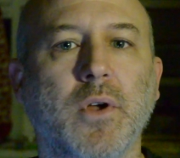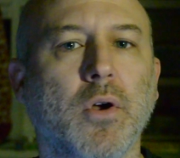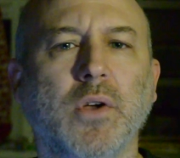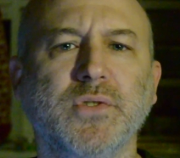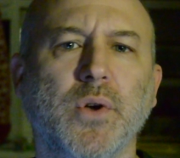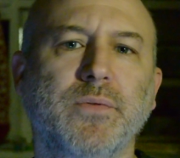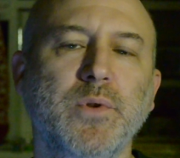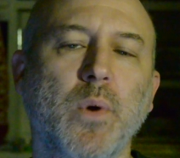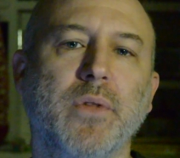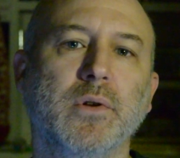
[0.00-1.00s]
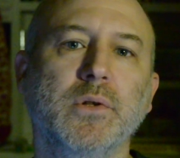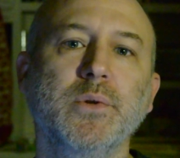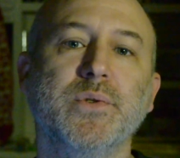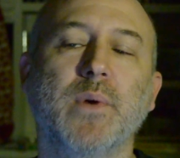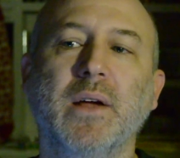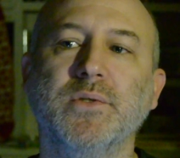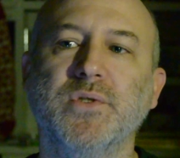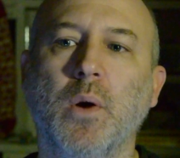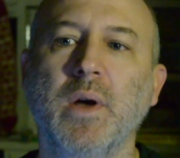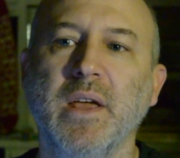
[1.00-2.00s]
There are also a few other clues around,
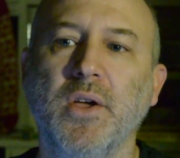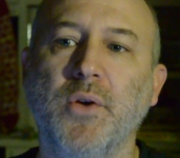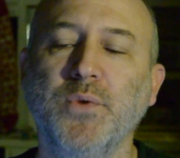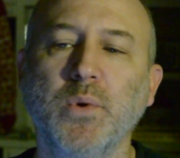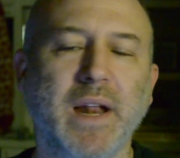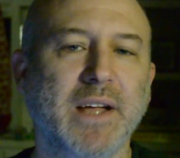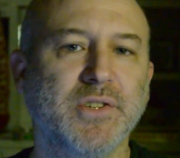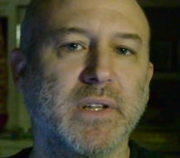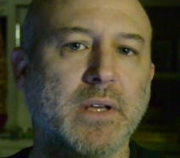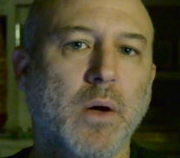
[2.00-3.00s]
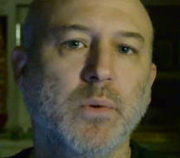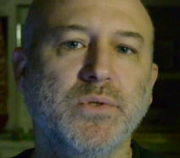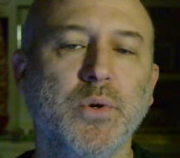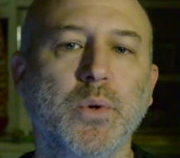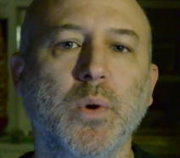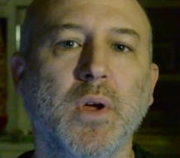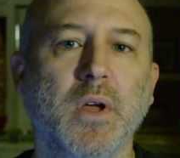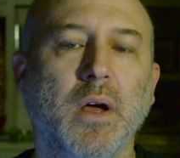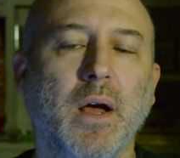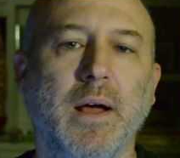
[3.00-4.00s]
so if you can actually go to
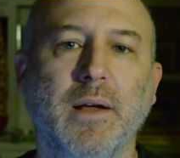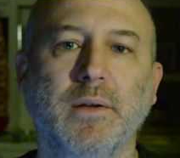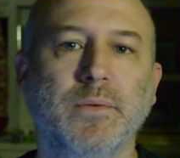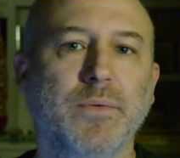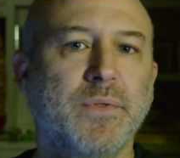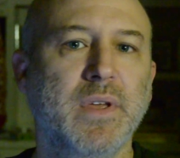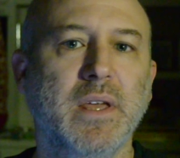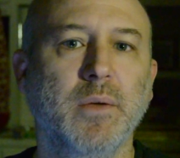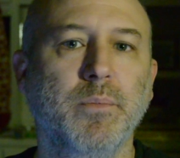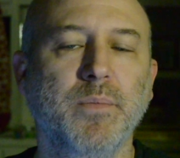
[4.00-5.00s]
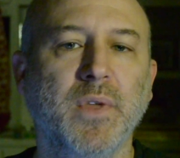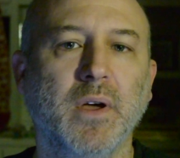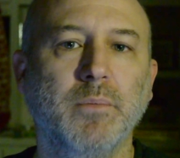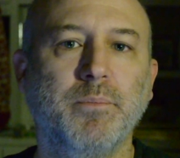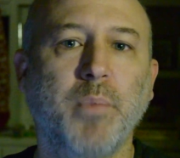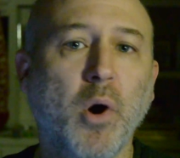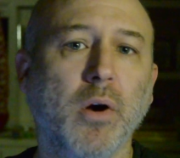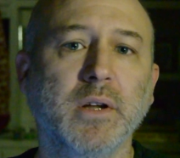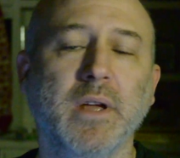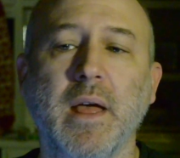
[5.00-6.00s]
the
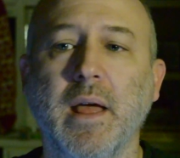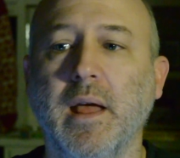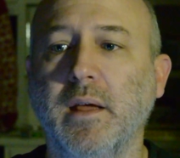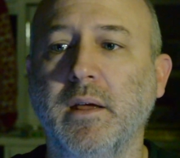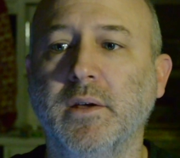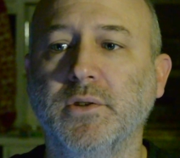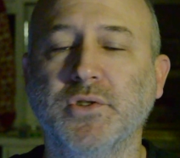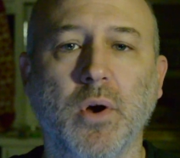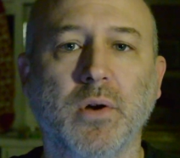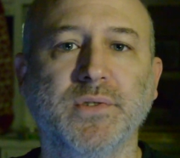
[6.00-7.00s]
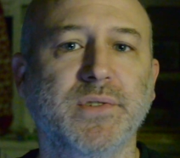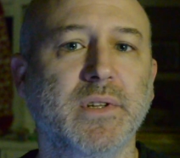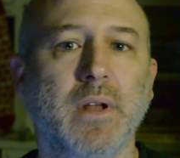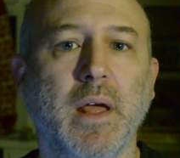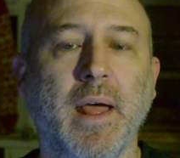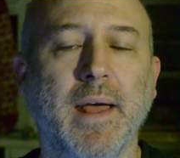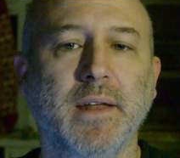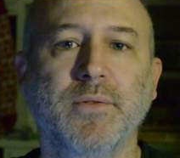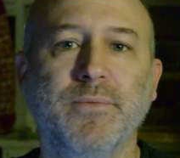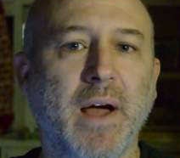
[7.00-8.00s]
park in Charleston
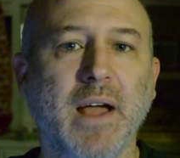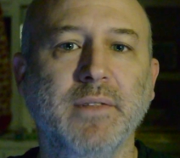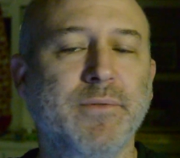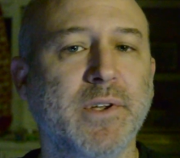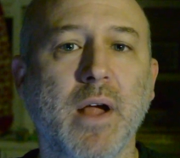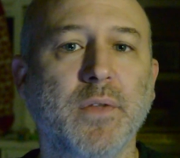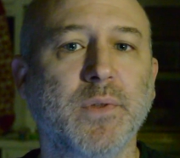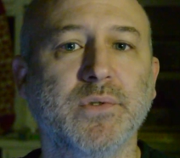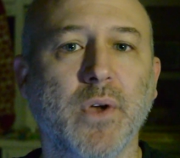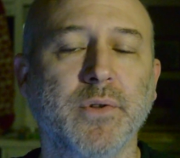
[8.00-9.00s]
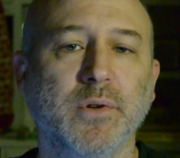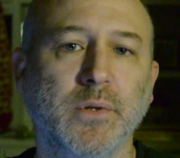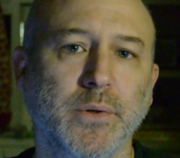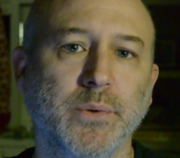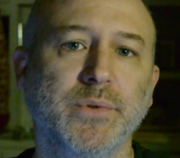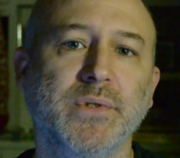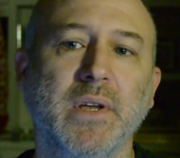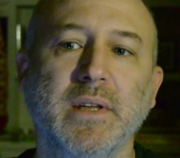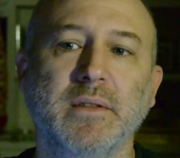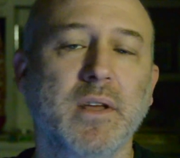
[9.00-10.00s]
and figure out those other clues,
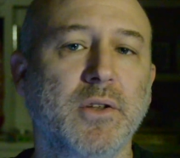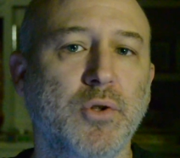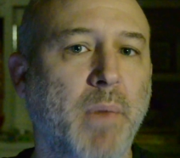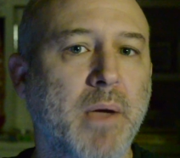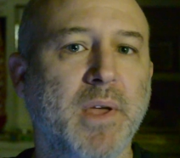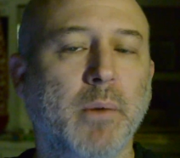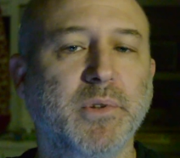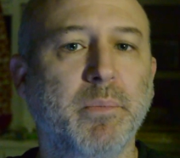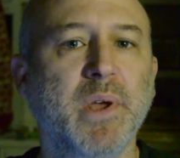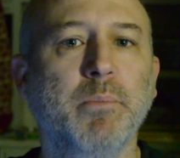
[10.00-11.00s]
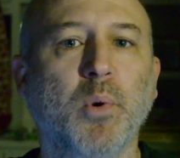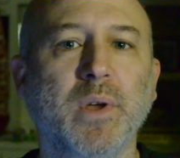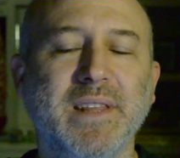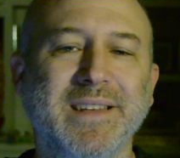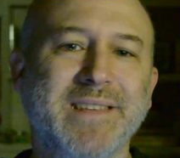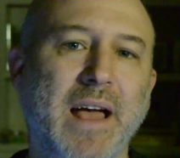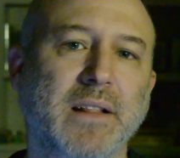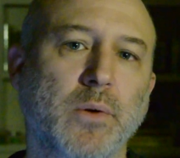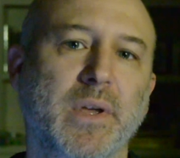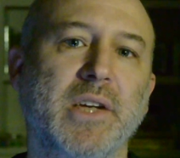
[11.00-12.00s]
then you might be able to pinpoint the exact
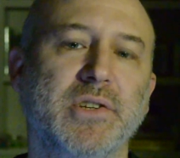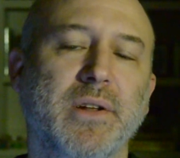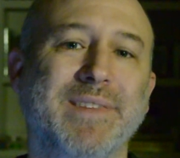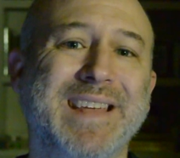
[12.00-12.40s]
location of the